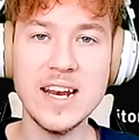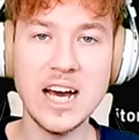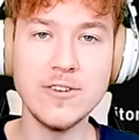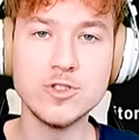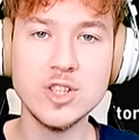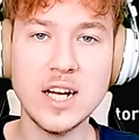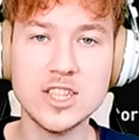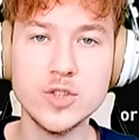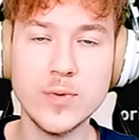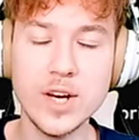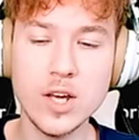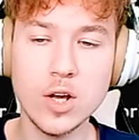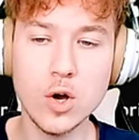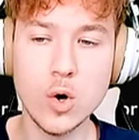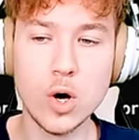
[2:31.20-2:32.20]
And after that, you
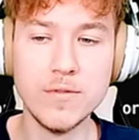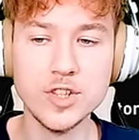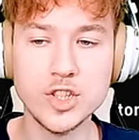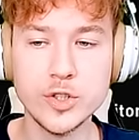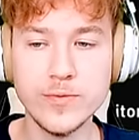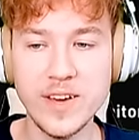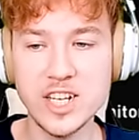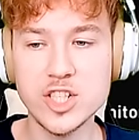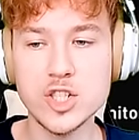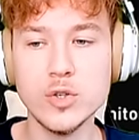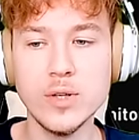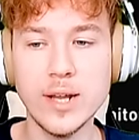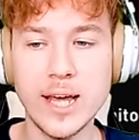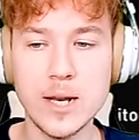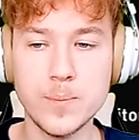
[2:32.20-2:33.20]
wanna go over to
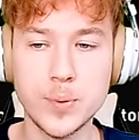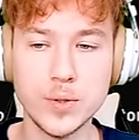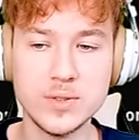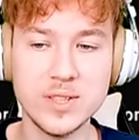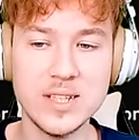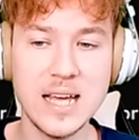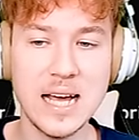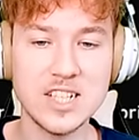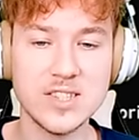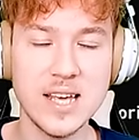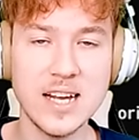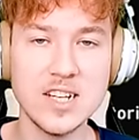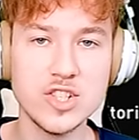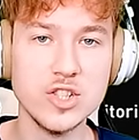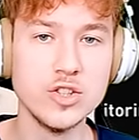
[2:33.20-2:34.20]
visual and put the net
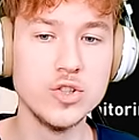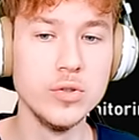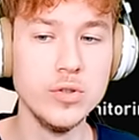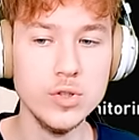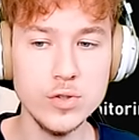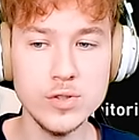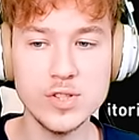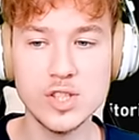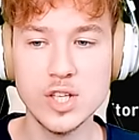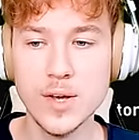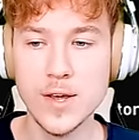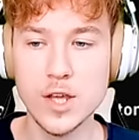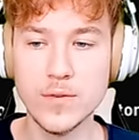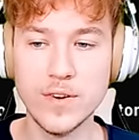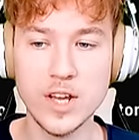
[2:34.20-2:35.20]
tension to loose.
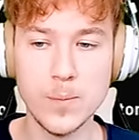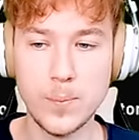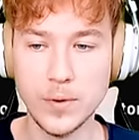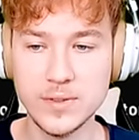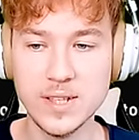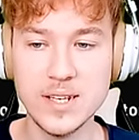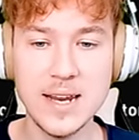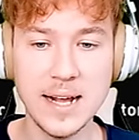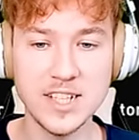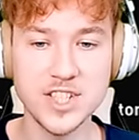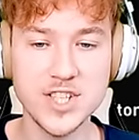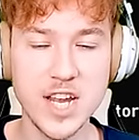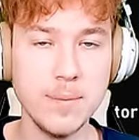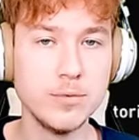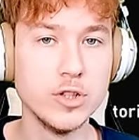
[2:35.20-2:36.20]
You wanna put the net
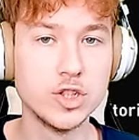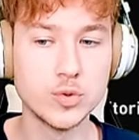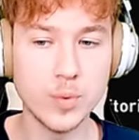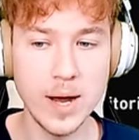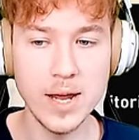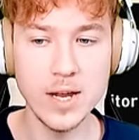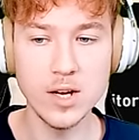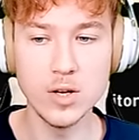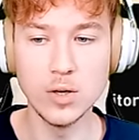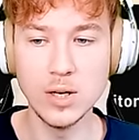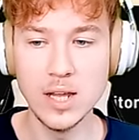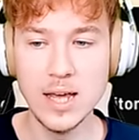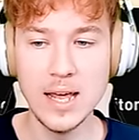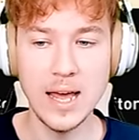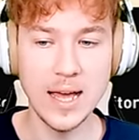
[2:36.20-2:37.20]
shape to
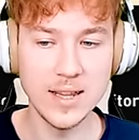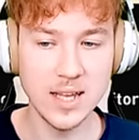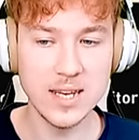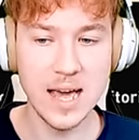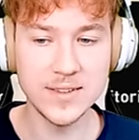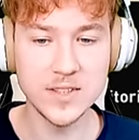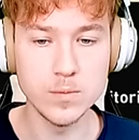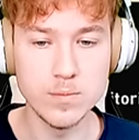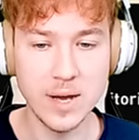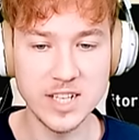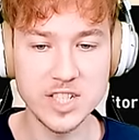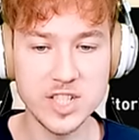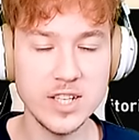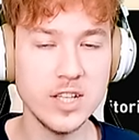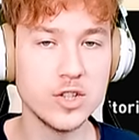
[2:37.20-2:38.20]
triangle and the net
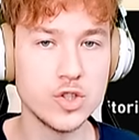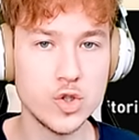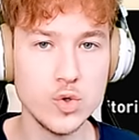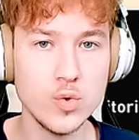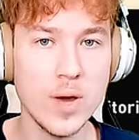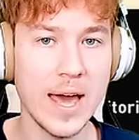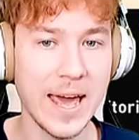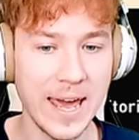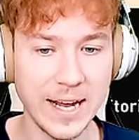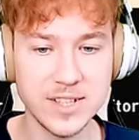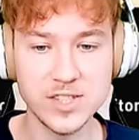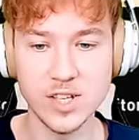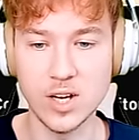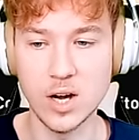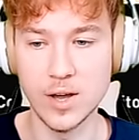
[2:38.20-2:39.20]
meshing to
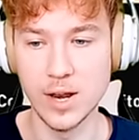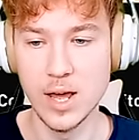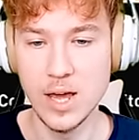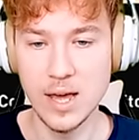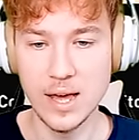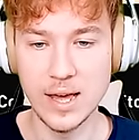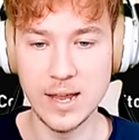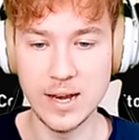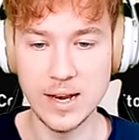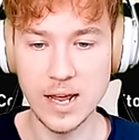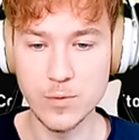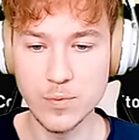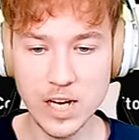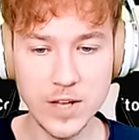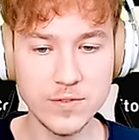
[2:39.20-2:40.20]
hexagon. And
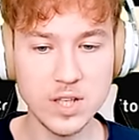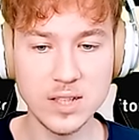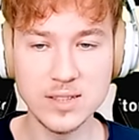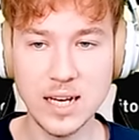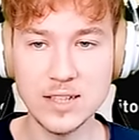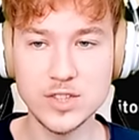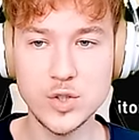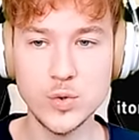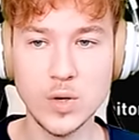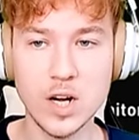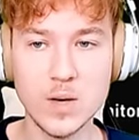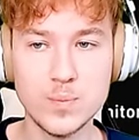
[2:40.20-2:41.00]
uh, when you've done that, you are